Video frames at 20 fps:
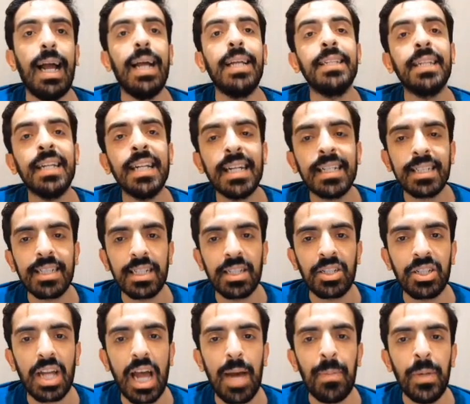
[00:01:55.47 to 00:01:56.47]
In the next
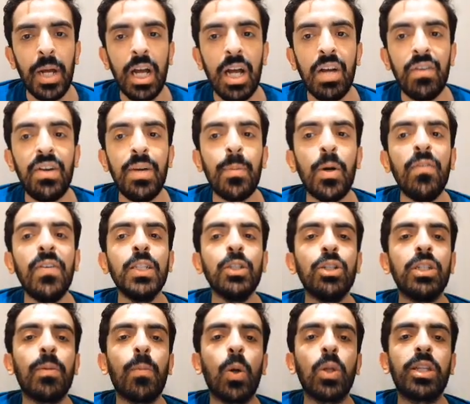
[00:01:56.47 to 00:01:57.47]
step, we move on
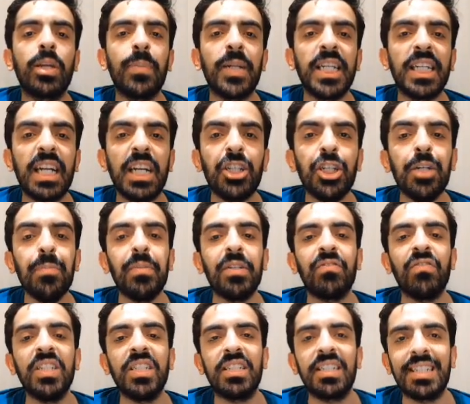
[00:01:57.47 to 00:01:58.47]
to the multiplication
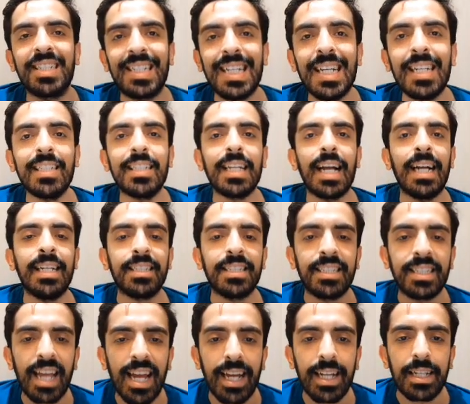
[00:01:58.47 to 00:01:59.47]
between 6
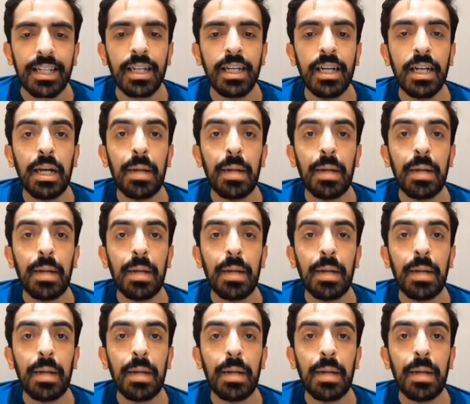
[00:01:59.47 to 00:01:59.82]
and 10,